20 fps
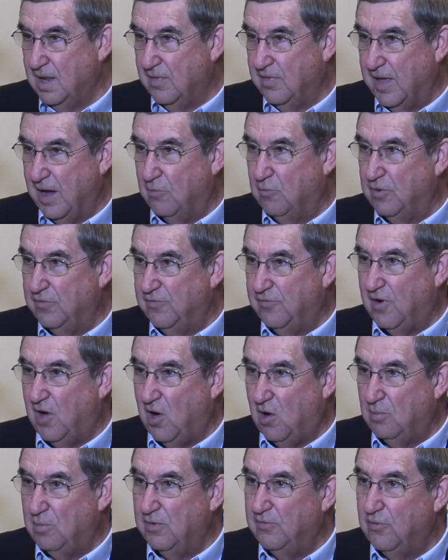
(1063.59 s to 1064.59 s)
that would
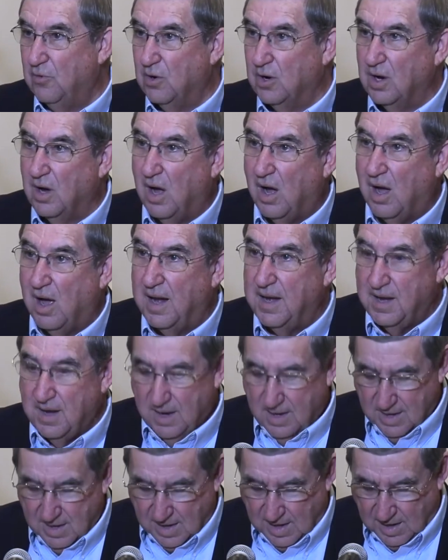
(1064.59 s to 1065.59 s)
fall before God
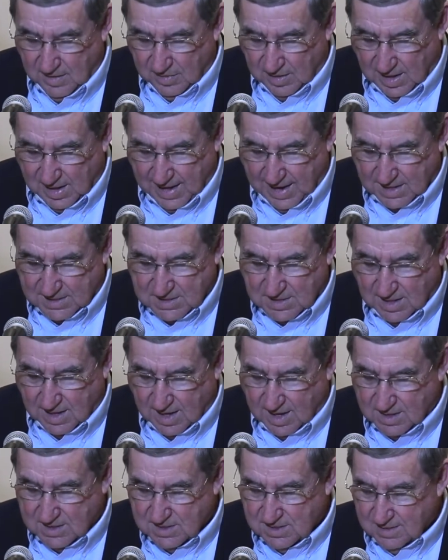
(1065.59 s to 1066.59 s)
in the last
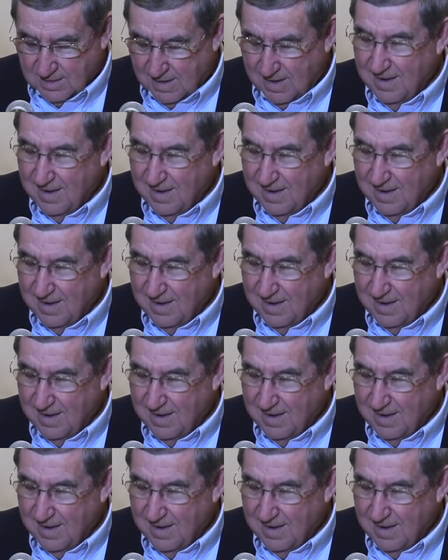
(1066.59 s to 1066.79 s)
days.